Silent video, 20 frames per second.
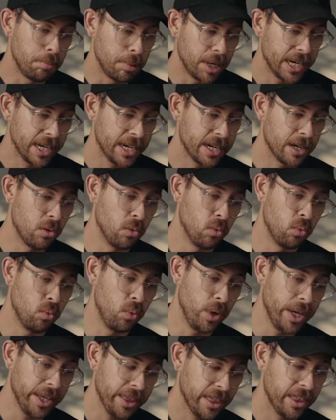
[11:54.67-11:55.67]
But
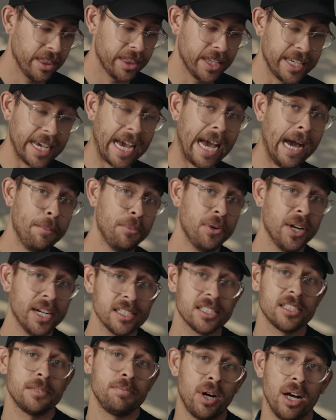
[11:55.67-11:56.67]
with the
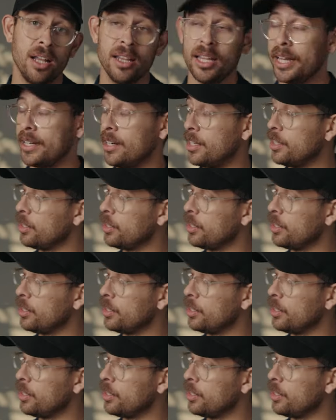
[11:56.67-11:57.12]
Amaranth spotlight